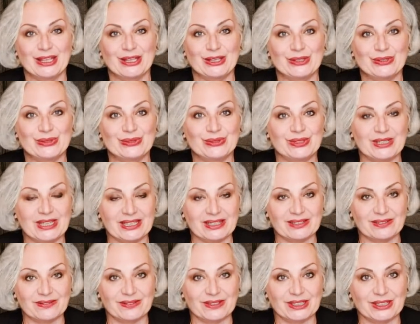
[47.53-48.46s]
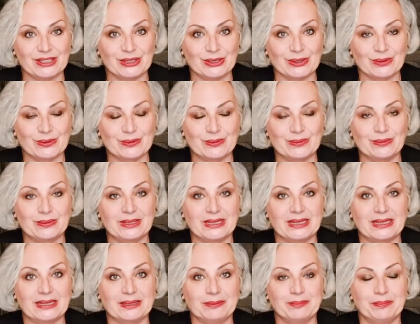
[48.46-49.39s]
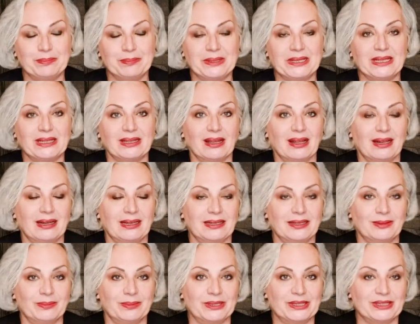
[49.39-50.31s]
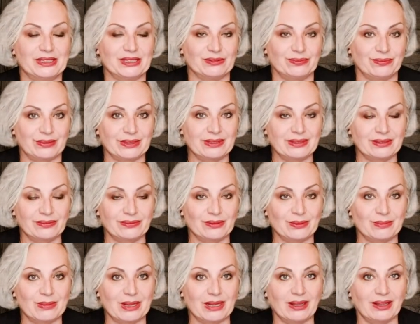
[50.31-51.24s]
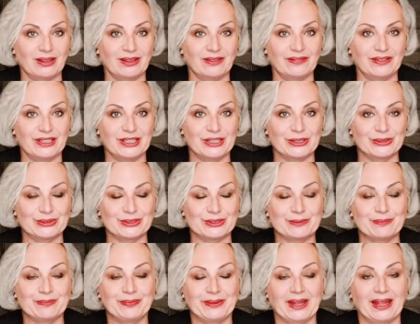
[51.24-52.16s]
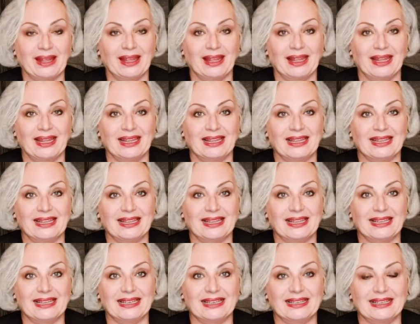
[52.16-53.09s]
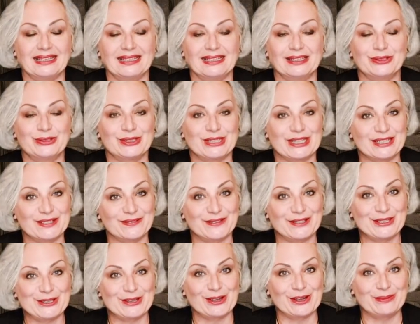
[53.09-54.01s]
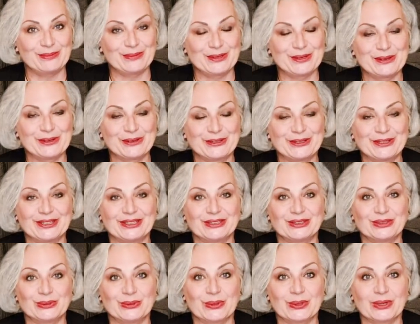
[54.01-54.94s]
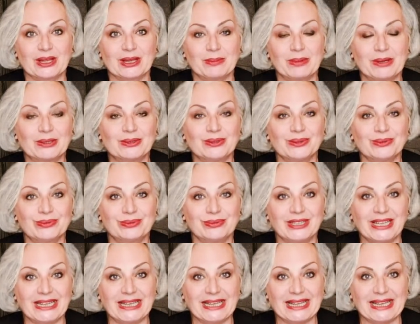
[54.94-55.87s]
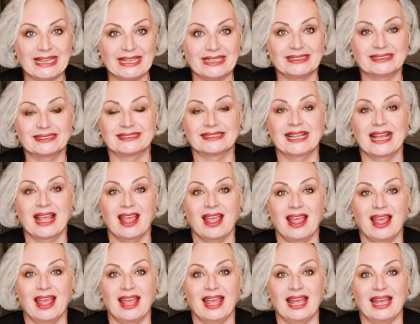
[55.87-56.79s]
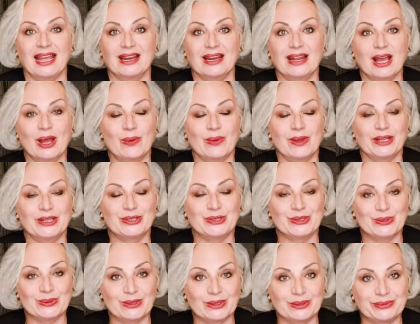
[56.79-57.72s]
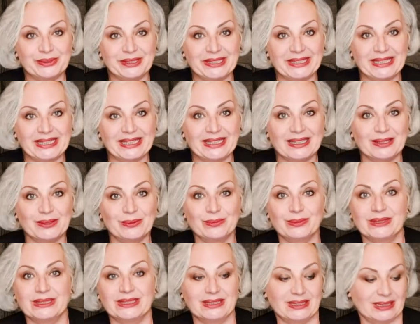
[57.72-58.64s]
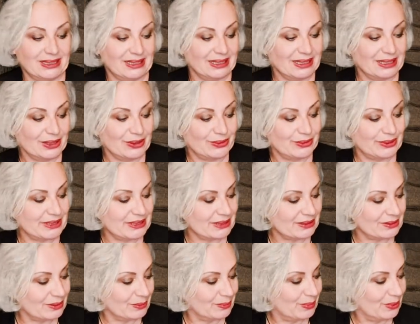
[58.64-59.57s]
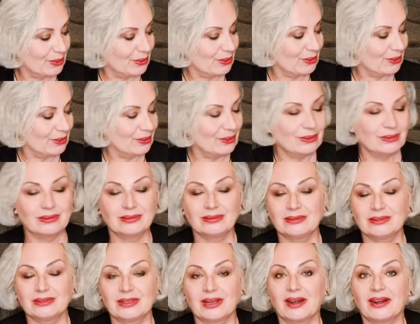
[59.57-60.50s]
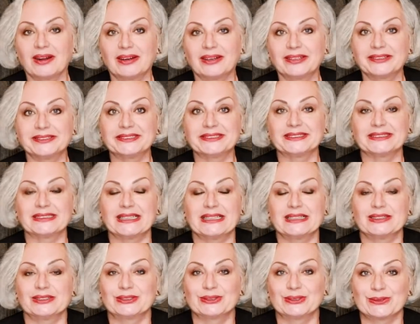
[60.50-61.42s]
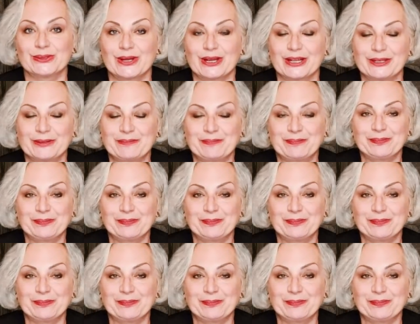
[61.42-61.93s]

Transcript: Today's video will be a little bit different from my other videos. In today's video I'm gonna talk about readings and how I do a reading with the crystal ball, cards and so on.